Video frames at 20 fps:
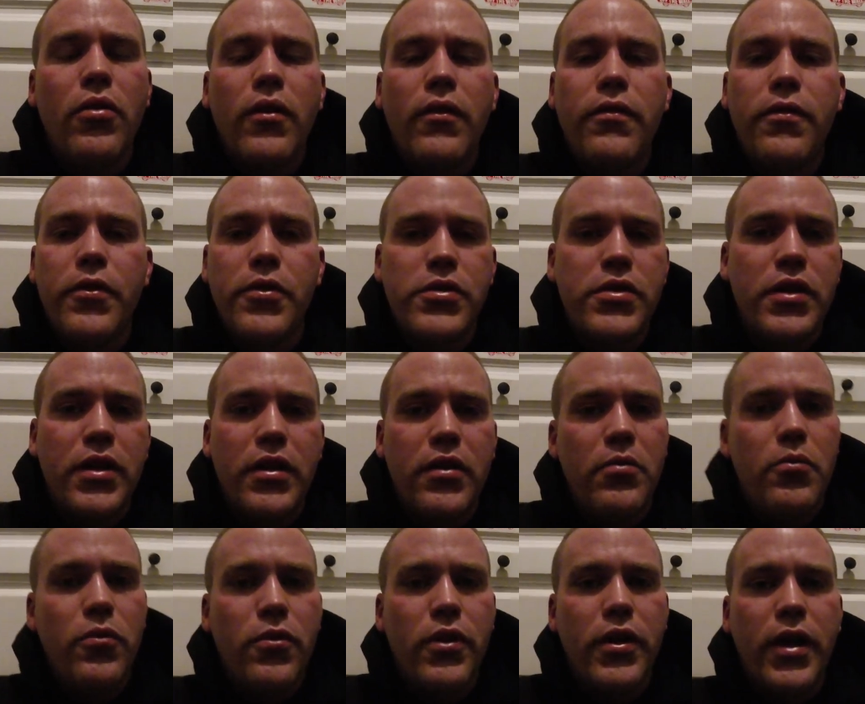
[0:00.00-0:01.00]
first thing in
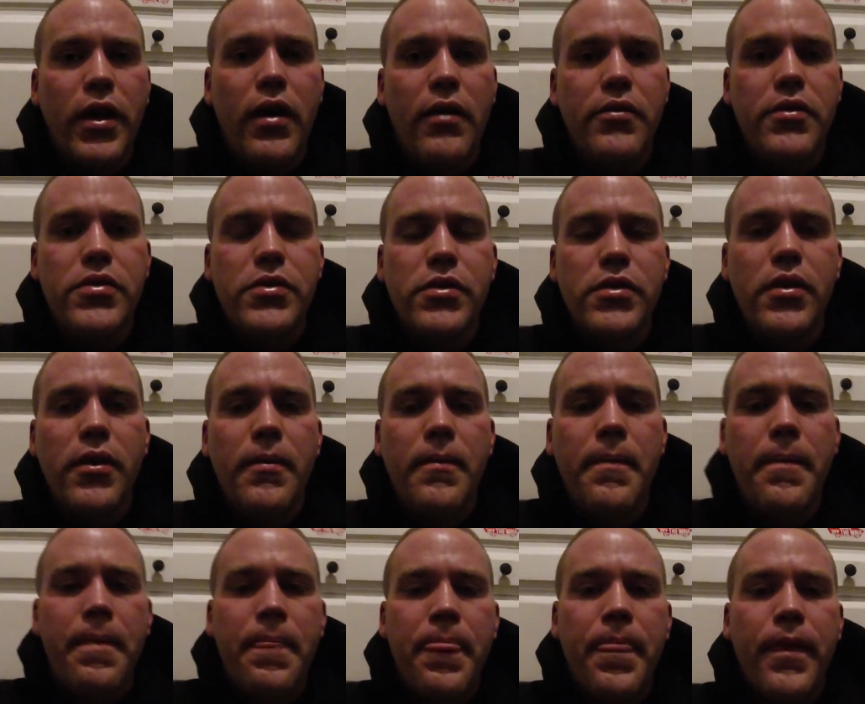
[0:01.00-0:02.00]
the morning, obviously.
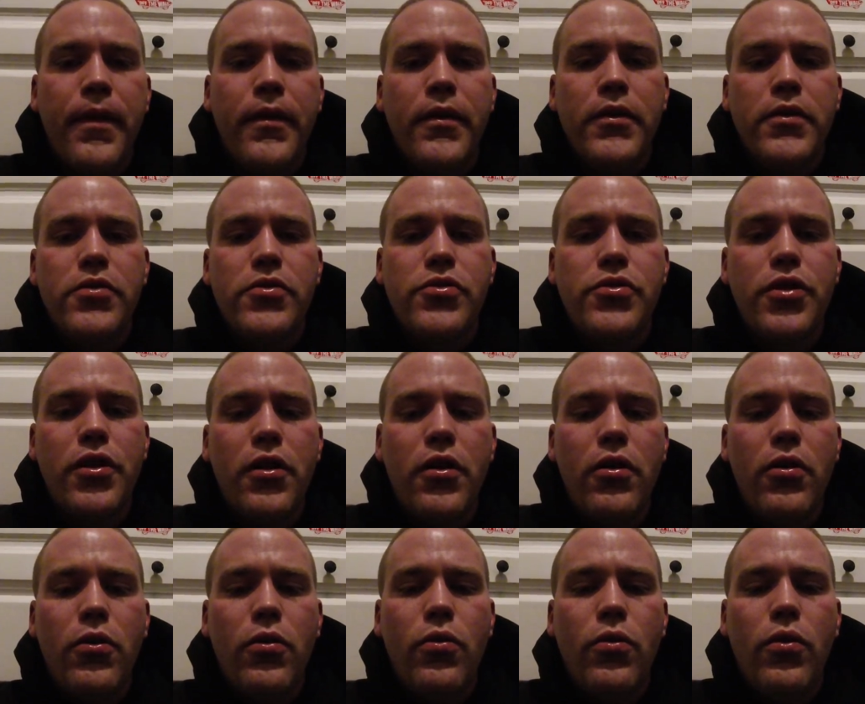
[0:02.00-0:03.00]

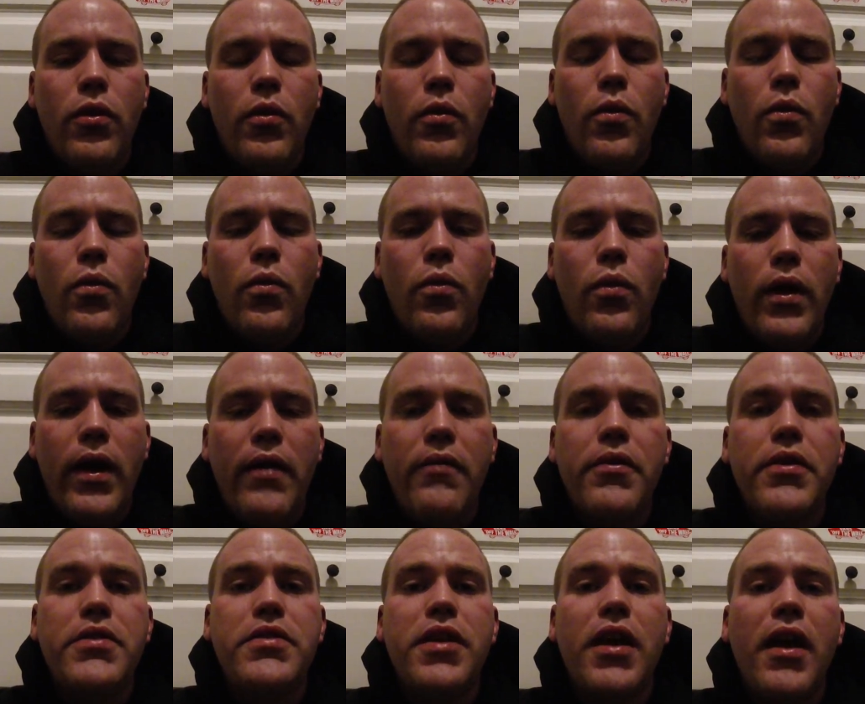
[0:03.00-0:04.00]
So
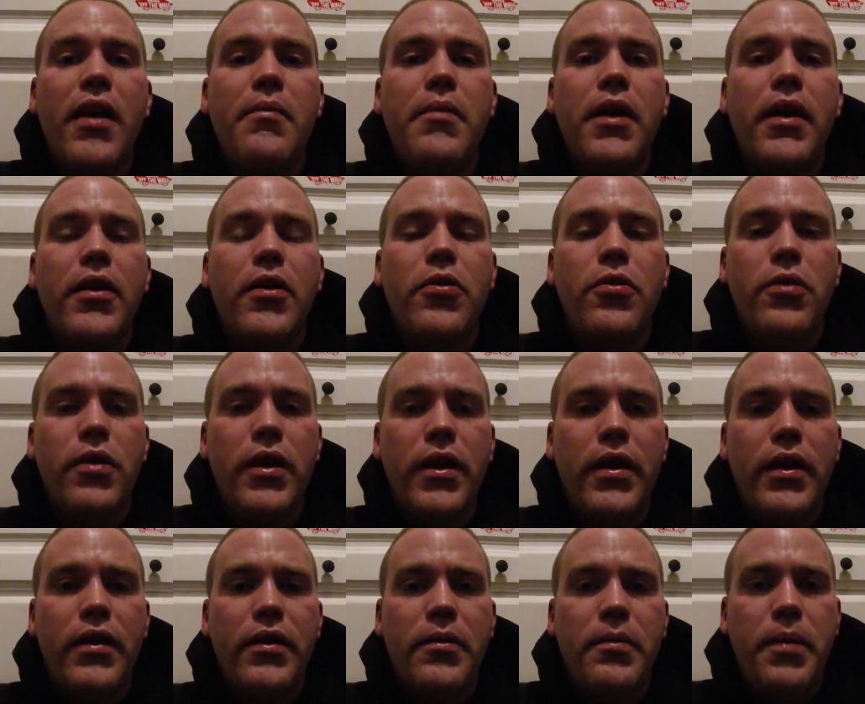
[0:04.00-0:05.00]
every time I
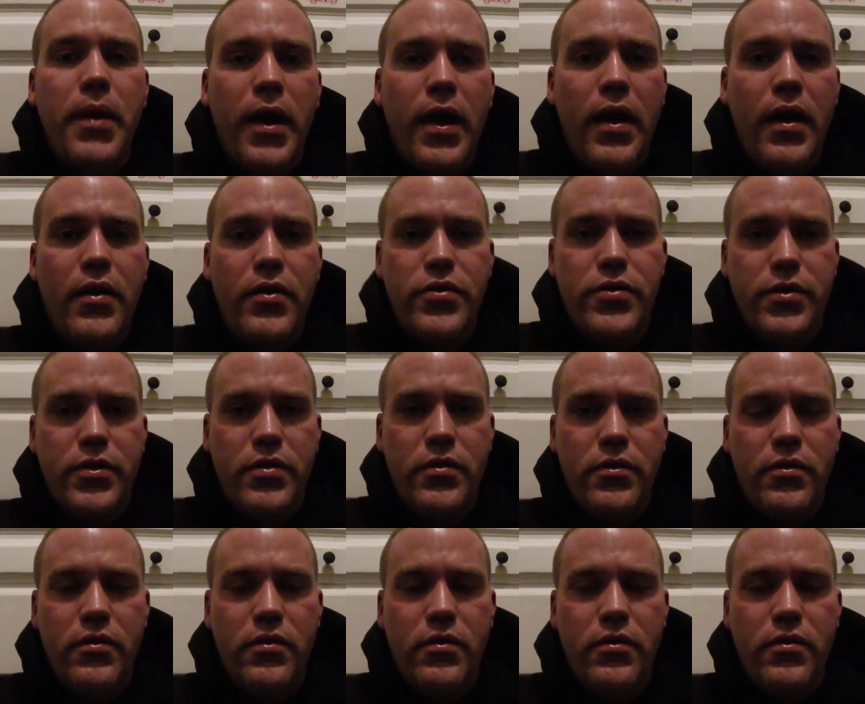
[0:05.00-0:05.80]
quit in the past,